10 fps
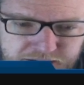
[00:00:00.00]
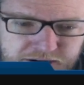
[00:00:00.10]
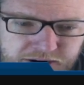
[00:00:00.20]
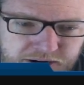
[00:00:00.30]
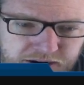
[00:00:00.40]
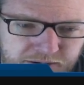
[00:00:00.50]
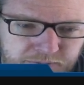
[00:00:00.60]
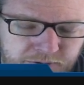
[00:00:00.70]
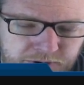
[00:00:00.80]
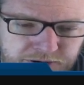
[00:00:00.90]

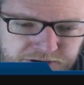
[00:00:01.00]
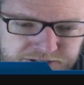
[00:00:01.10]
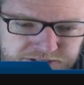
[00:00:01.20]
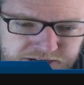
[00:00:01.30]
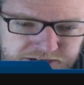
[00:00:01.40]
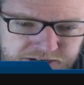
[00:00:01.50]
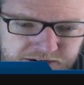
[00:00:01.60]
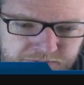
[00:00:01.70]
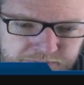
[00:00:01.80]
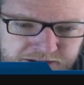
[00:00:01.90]
or you can set it to
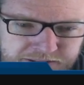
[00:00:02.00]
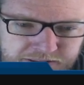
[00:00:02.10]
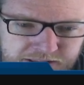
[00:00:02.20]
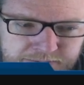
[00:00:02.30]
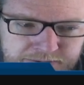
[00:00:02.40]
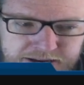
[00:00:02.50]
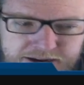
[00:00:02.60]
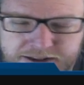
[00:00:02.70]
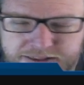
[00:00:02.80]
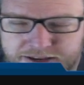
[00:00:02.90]
everybody in the lobby. I
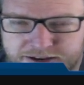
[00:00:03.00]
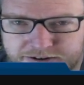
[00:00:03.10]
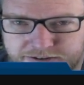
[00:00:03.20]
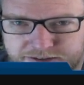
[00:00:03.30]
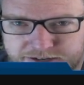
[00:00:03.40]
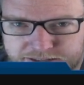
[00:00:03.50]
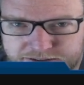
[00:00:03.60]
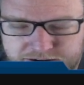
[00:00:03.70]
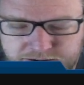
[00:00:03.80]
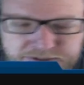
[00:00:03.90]
like hearing the death
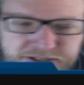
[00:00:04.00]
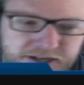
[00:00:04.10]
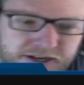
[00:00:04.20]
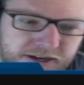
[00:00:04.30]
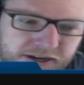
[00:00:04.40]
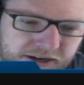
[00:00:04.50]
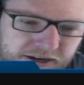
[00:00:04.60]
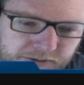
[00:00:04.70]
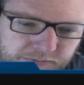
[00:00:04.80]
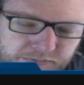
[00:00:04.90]
comms.
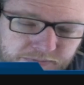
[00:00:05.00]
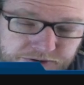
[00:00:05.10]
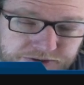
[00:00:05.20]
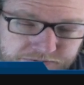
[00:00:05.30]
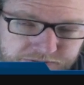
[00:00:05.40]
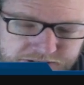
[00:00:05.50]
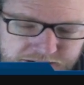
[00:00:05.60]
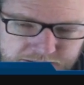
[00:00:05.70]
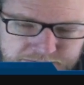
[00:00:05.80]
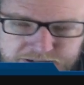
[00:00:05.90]
Most of the
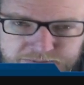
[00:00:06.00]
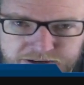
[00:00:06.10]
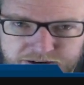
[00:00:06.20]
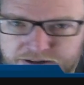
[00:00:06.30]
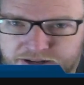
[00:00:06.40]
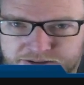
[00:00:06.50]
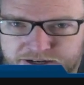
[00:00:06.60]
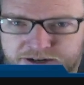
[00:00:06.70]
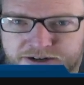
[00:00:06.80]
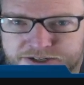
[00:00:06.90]
time, some of y'all out there
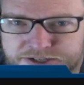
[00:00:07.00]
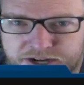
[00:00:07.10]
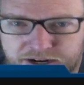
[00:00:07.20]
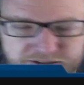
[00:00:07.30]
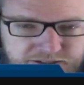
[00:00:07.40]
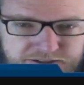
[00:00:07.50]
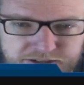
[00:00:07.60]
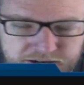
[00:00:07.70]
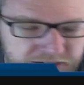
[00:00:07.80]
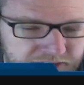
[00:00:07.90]
are just toxic. Sorry.